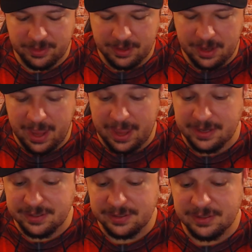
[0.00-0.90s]

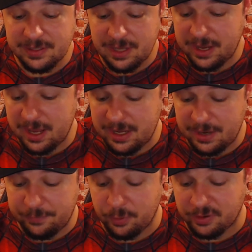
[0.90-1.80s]
And again,
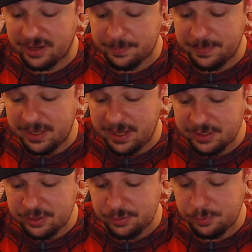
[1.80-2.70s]
if you're like me
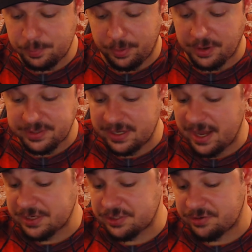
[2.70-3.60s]
and you bought an
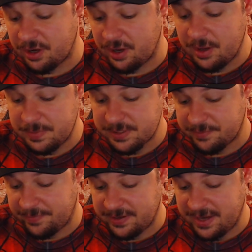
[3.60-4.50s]
extra Mister
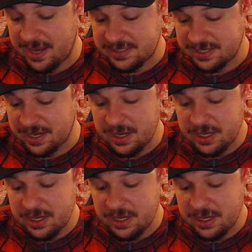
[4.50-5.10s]
Fantastic